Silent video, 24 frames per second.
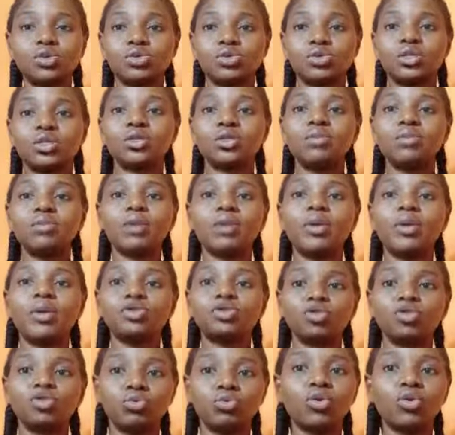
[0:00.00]
to tell them
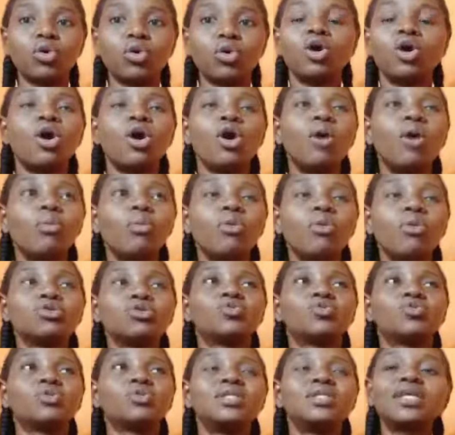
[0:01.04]
about your book,
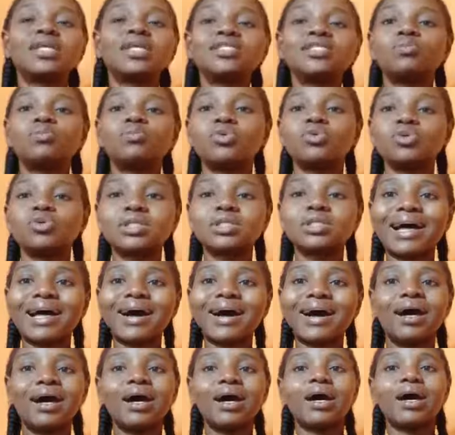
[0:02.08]
but with that
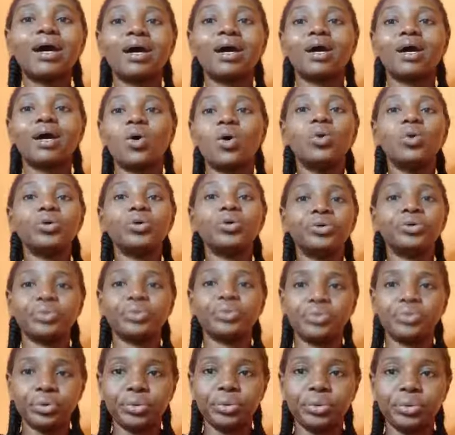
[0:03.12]
poster on
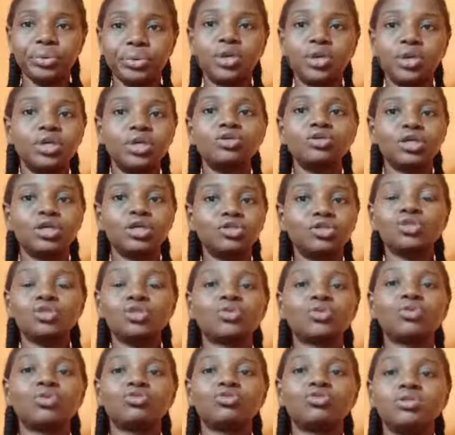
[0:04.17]
your door, you are
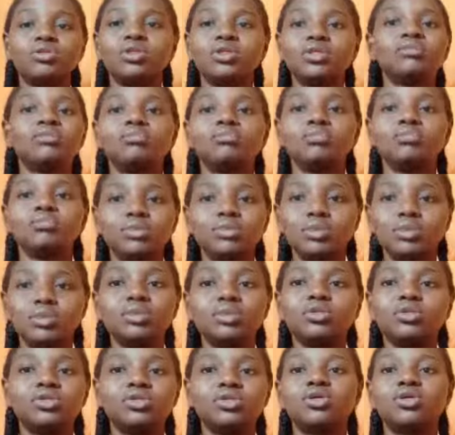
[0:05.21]
just going to be,
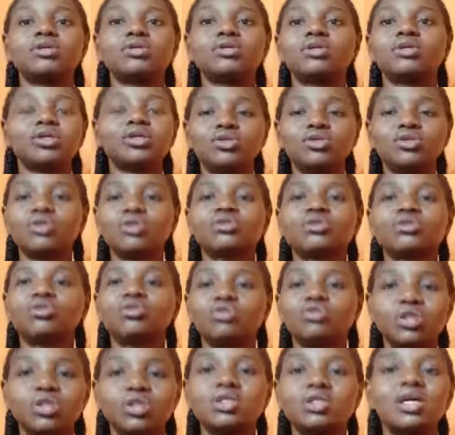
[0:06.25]

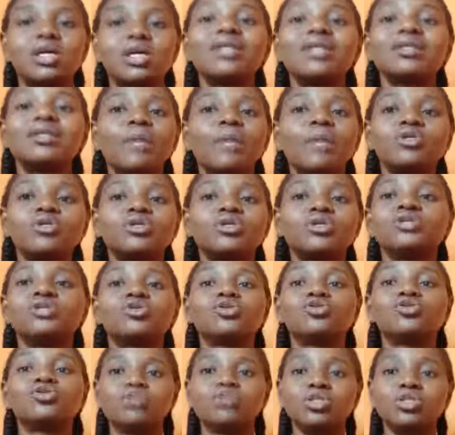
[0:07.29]
that poster is
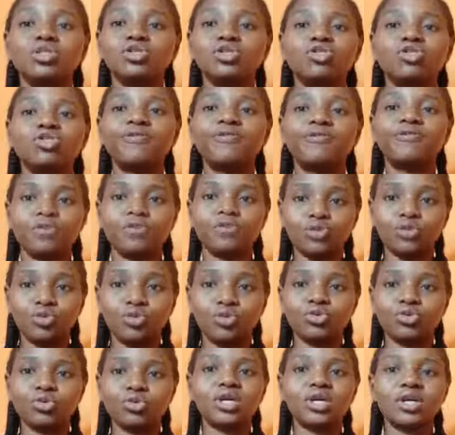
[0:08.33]
just doing the job for
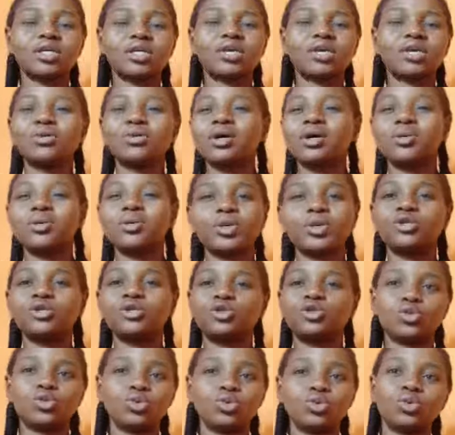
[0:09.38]
you. So that's another way
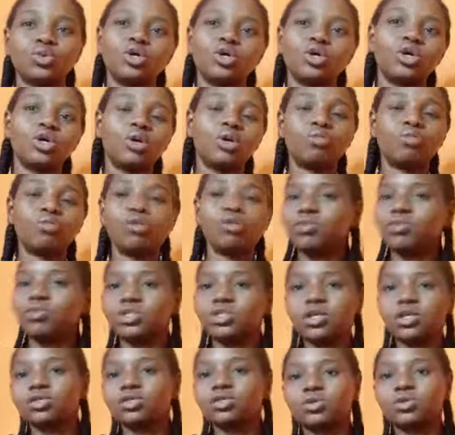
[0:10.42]
to
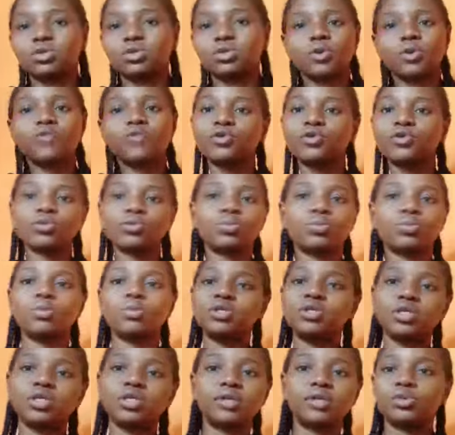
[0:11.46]
publicize yourself or to
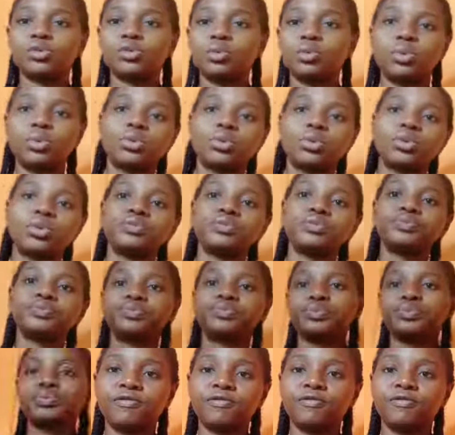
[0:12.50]
publicize your book.
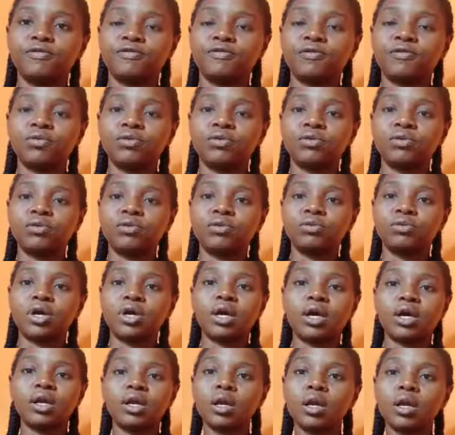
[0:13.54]
If you
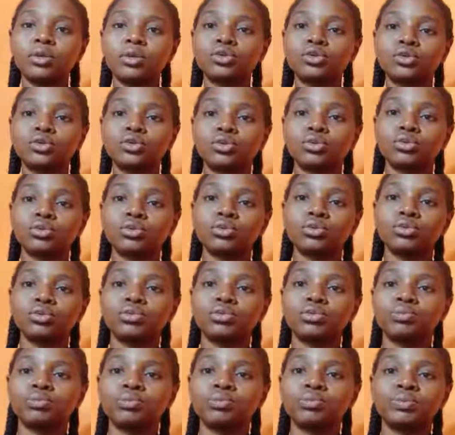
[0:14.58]
are allowed to